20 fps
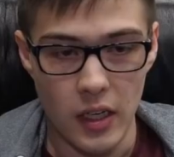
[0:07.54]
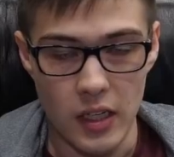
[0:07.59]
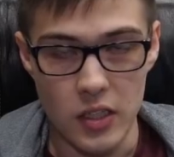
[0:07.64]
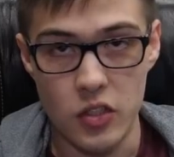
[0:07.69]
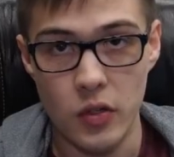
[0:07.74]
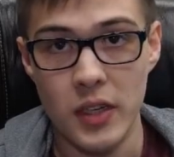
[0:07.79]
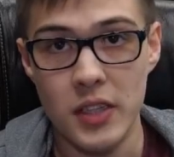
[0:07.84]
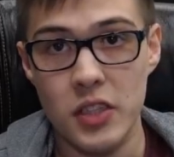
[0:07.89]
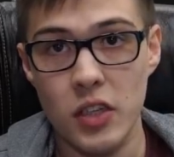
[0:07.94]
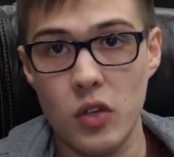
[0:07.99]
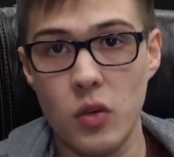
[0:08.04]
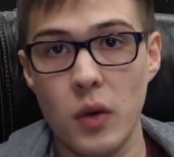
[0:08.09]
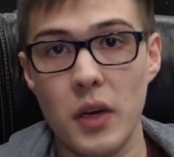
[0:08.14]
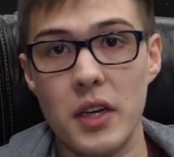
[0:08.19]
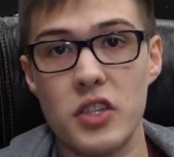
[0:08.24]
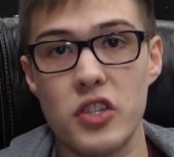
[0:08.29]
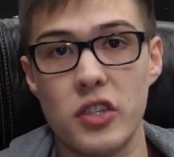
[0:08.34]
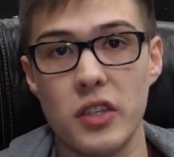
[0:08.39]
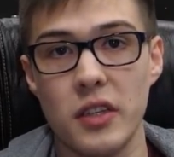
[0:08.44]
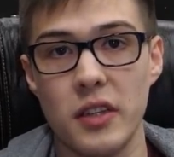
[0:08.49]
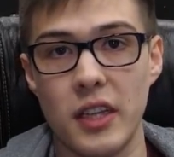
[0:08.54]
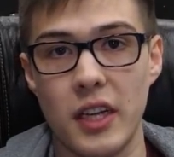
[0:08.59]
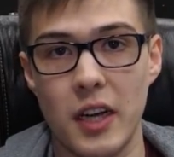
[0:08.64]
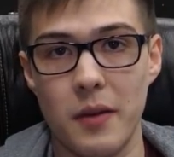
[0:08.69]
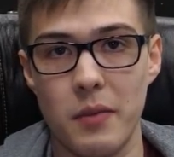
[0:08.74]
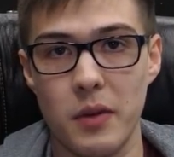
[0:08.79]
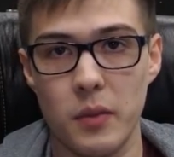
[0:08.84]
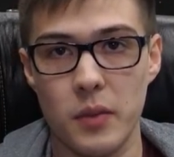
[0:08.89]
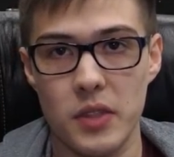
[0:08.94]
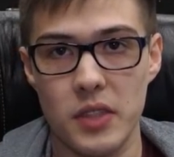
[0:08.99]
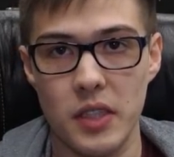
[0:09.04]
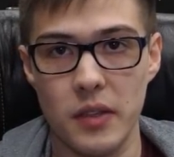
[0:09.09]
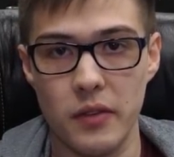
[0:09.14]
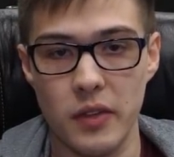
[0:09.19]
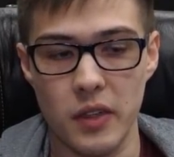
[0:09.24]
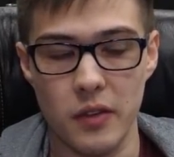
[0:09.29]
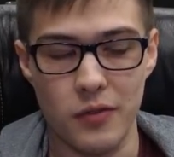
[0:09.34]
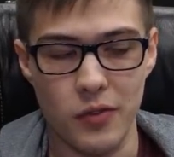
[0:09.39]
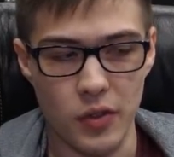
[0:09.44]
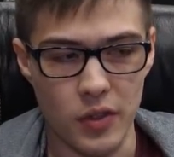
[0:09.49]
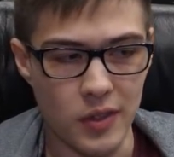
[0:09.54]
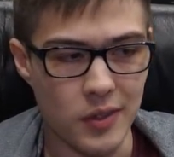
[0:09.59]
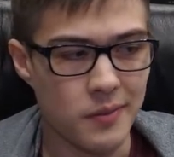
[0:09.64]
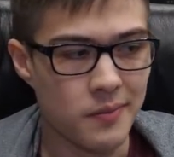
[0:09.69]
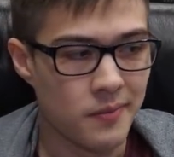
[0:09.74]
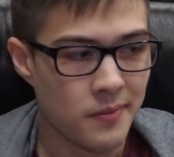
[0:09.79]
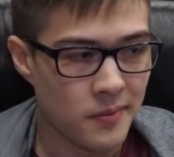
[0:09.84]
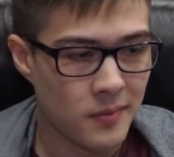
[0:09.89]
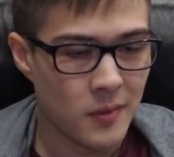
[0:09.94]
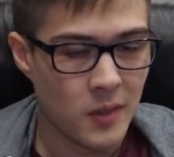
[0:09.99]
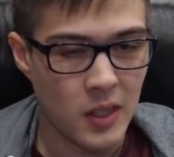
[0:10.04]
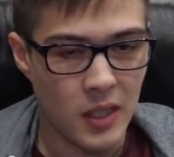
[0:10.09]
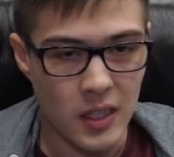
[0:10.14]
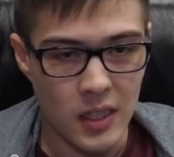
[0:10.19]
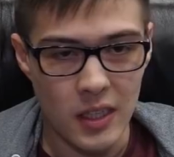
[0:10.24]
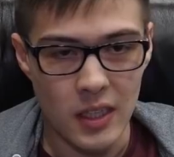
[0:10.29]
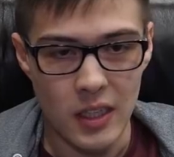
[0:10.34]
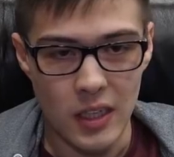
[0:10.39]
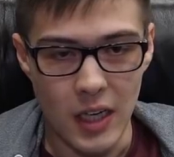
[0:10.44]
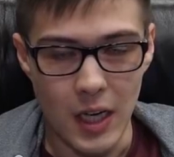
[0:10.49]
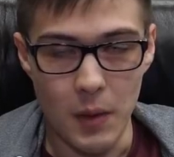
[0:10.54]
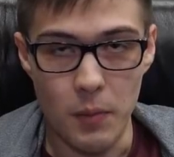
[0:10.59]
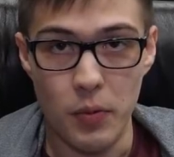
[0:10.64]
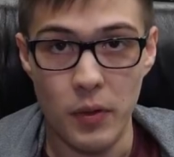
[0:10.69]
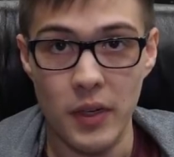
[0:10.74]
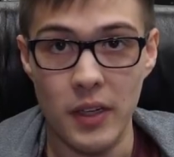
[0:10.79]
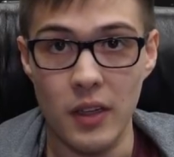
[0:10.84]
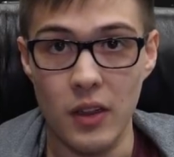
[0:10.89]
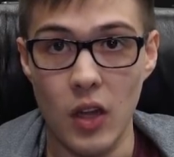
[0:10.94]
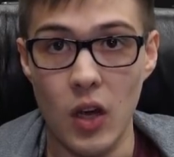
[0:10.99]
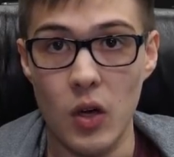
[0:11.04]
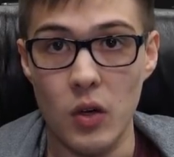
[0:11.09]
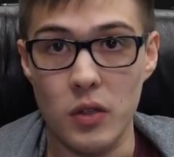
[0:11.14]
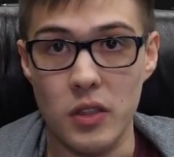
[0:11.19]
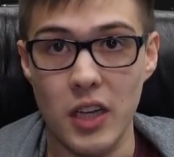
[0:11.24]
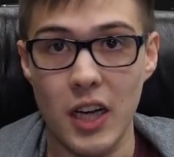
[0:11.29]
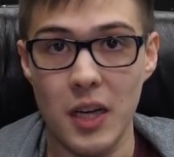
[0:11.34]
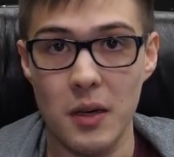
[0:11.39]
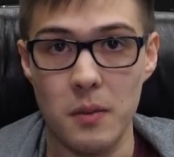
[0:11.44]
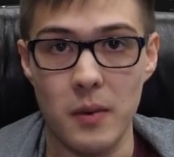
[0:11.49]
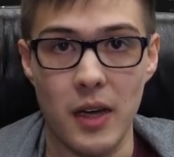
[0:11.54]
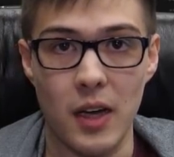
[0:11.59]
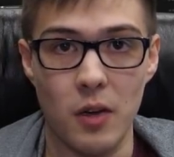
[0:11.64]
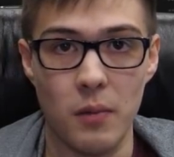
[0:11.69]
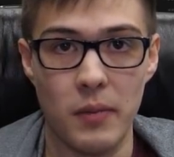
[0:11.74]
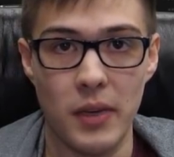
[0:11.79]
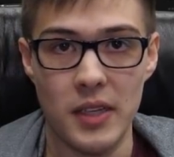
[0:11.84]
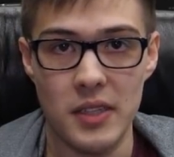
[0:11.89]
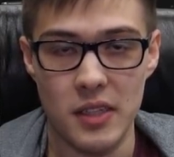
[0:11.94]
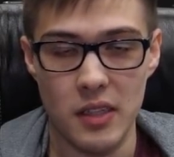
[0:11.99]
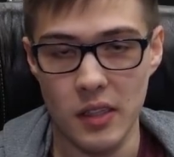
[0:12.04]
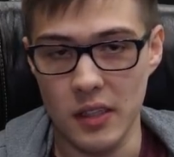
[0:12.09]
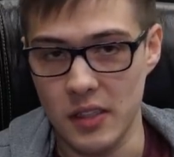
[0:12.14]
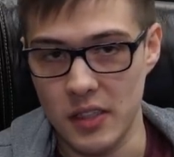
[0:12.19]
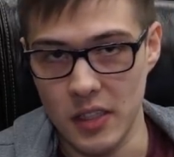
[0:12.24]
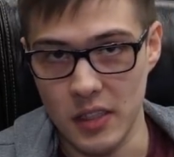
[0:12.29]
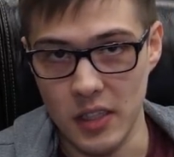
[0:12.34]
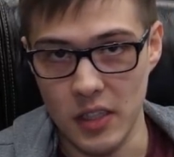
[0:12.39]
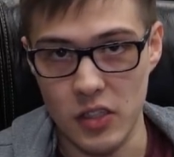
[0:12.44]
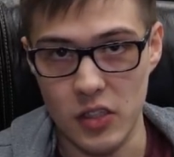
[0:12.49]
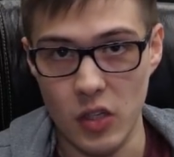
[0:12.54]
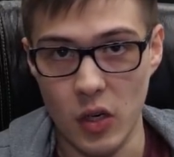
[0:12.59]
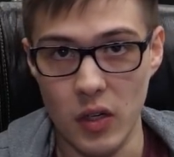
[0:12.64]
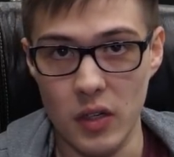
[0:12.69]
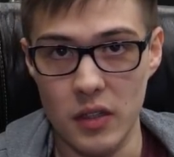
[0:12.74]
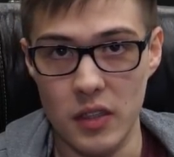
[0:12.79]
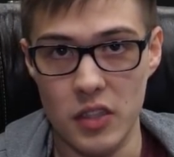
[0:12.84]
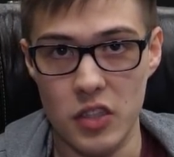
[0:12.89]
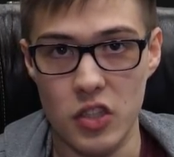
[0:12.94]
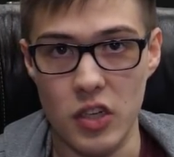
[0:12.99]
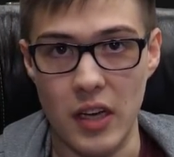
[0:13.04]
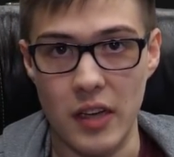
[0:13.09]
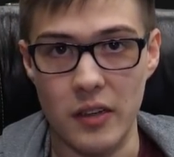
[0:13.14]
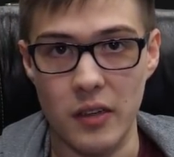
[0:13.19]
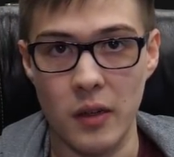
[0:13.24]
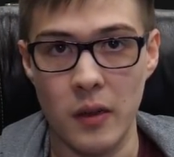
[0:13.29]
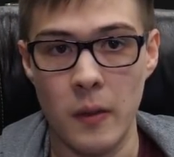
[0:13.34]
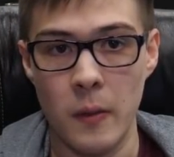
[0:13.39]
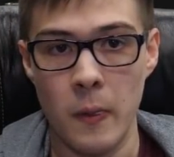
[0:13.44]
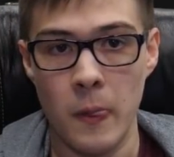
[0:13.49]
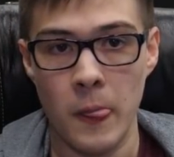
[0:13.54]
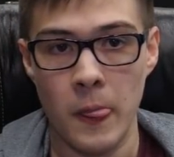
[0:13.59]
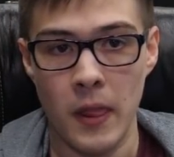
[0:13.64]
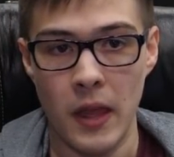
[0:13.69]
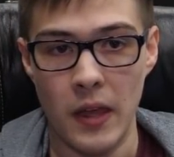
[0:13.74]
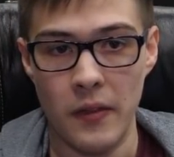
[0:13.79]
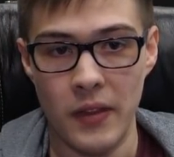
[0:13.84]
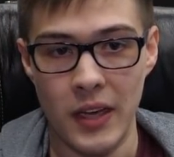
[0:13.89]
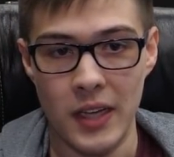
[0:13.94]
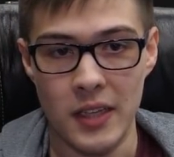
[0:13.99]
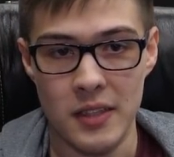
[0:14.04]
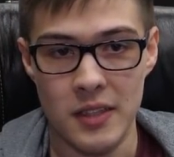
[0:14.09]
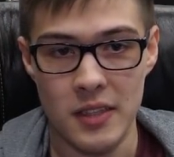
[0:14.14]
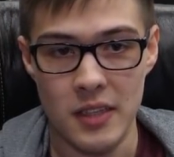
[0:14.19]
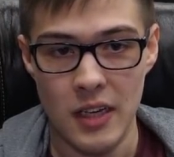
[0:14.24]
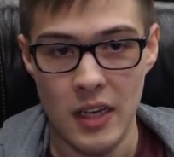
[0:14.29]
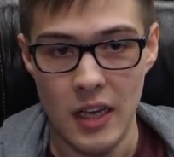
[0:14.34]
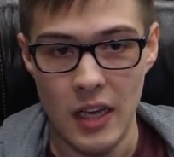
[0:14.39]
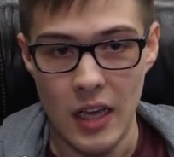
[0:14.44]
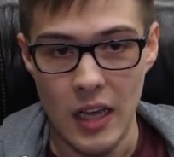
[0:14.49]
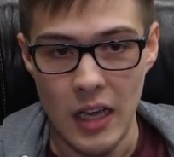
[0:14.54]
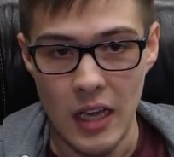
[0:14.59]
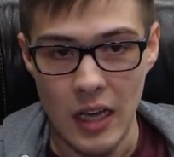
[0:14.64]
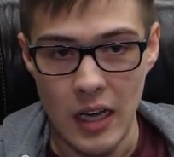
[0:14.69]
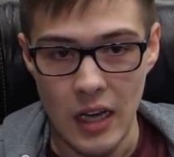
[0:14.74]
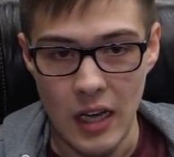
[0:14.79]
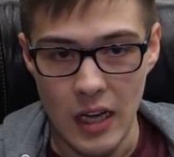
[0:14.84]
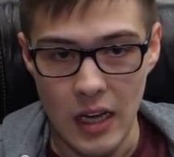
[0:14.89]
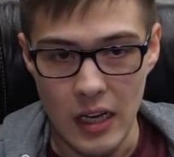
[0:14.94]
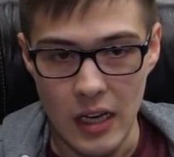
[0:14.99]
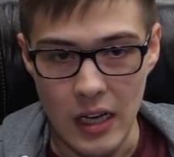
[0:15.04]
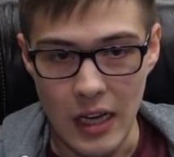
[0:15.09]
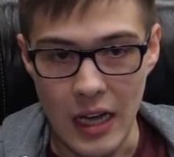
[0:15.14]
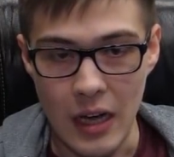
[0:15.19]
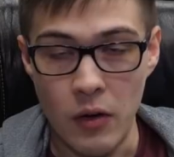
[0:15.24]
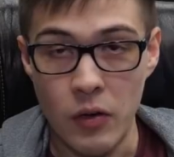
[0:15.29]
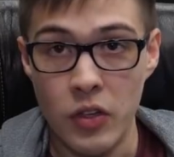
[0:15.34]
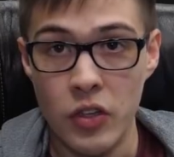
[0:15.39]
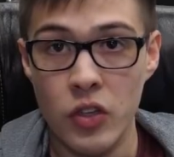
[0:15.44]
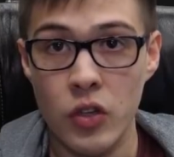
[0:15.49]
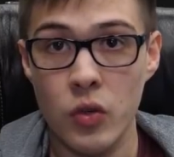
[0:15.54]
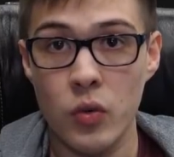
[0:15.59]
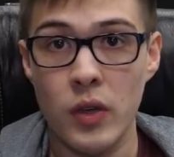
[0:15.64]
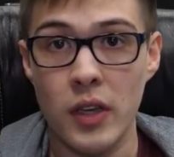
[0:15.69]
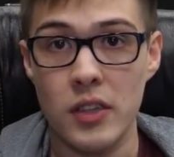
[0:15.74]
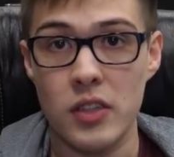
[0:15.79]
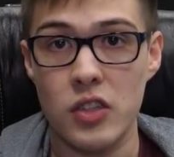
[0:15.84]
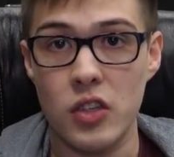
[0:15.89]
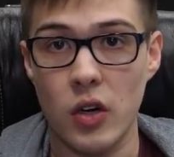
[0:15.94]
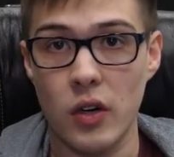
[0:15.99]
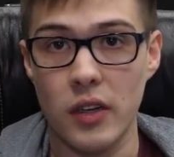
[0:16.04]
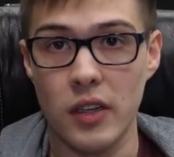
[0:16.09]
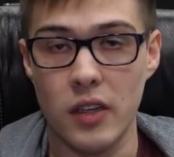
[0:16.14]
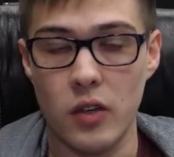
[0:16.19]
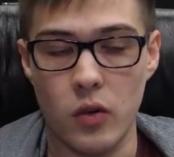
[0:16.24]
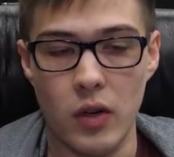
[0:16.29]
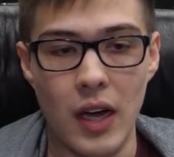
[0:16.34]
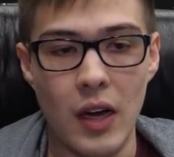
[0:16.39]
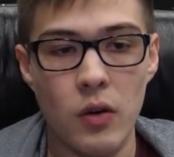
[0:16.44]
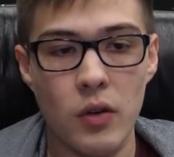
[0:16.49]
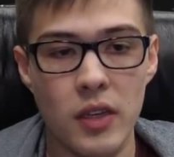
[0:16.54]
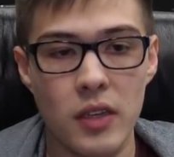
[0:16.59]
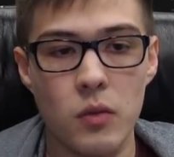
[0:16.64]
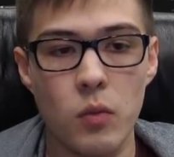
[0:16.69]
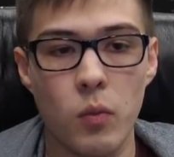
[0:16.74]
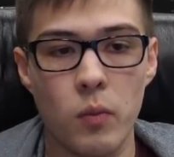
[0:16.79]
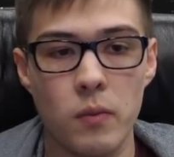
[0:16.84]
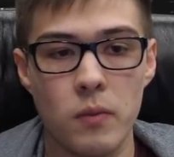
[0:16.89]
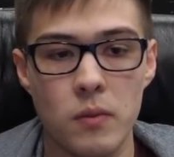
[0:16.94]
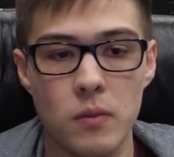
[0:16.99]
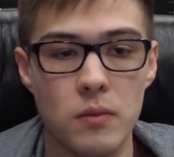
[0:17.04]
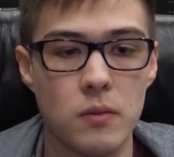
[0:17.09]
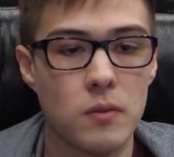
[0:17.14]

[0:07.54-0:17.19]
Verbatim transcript: address a question that I've been receiving for a pretty long time now, basically since I started this channel, and that's how do you get started, or how can